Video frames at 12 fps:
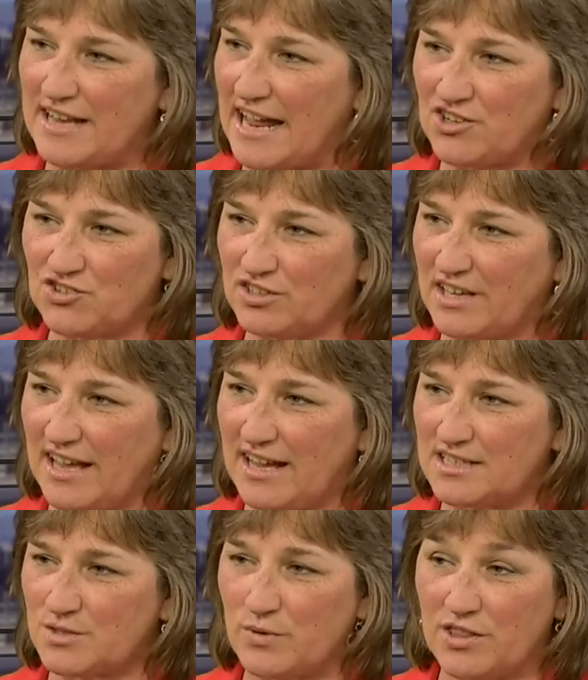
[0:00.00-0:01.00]
natural
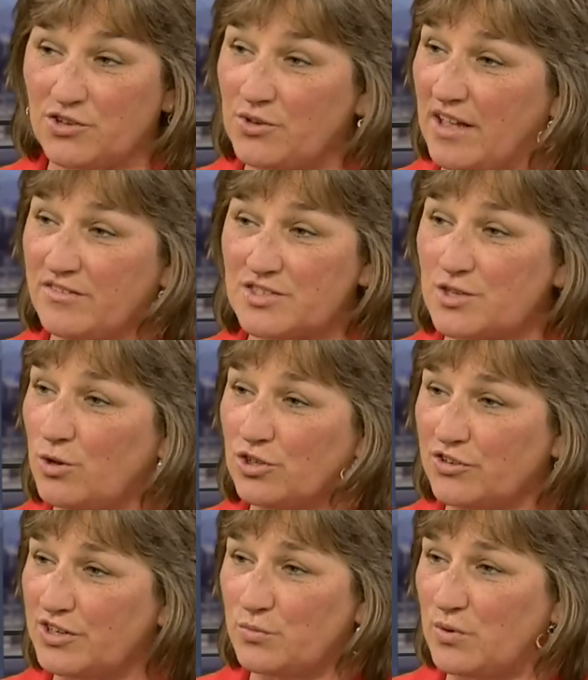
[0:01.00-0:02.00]
gas, whether you have
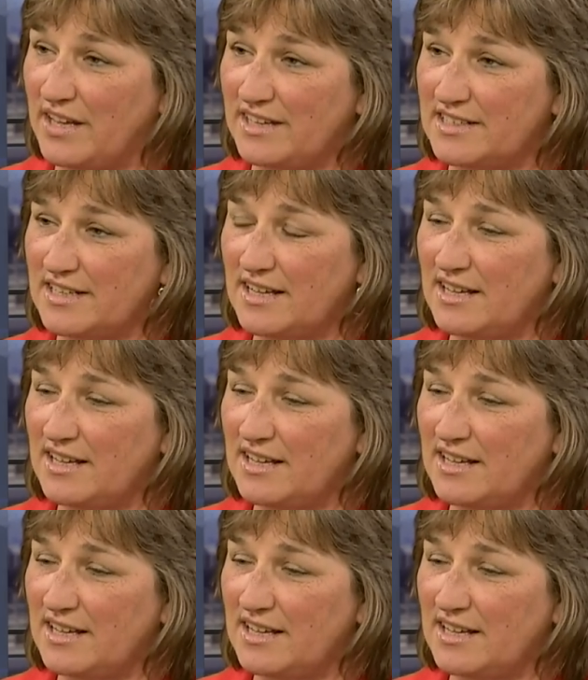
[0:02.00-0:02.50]
solar and wind,